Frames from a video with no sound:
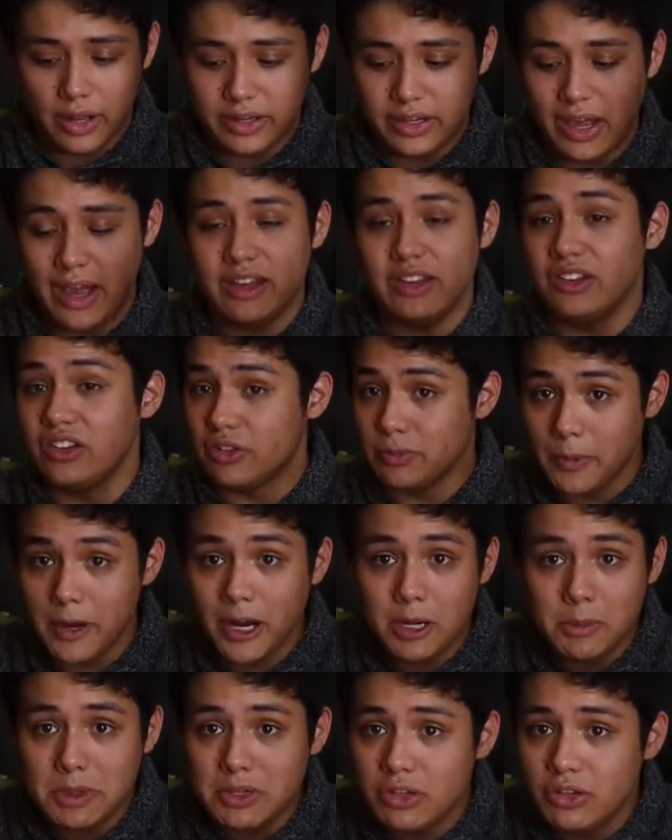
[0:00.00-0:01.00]

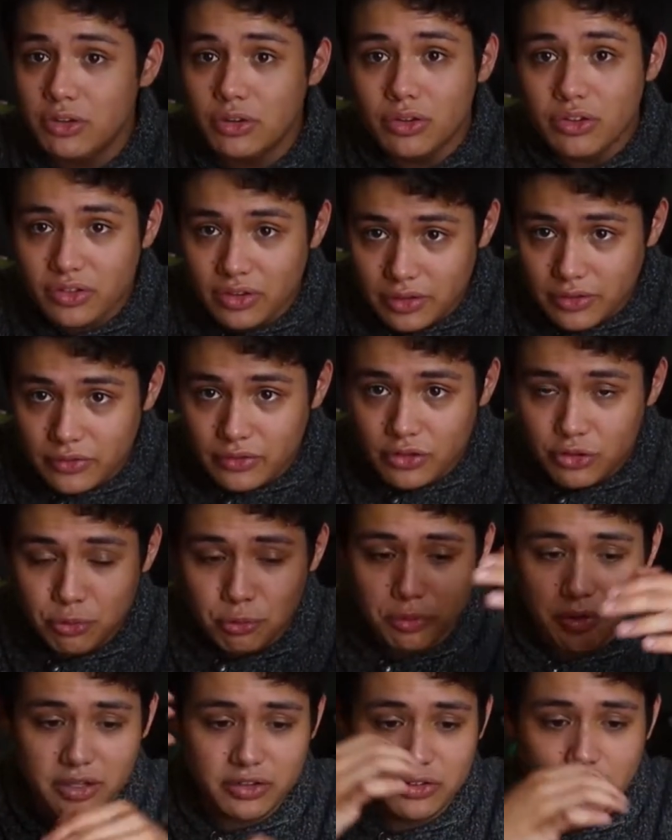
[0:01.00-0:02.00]
inspired me to do this in the first
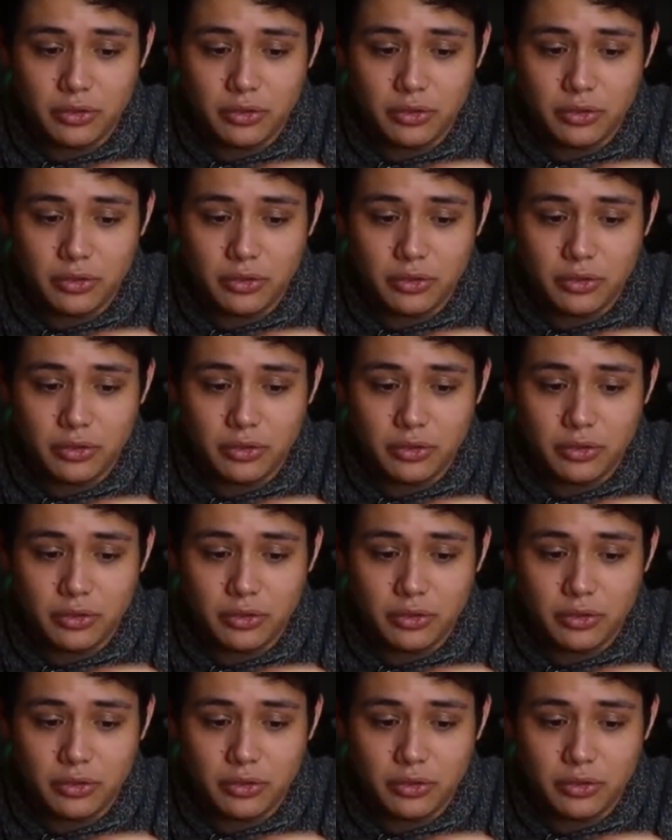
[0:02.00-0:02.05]
place,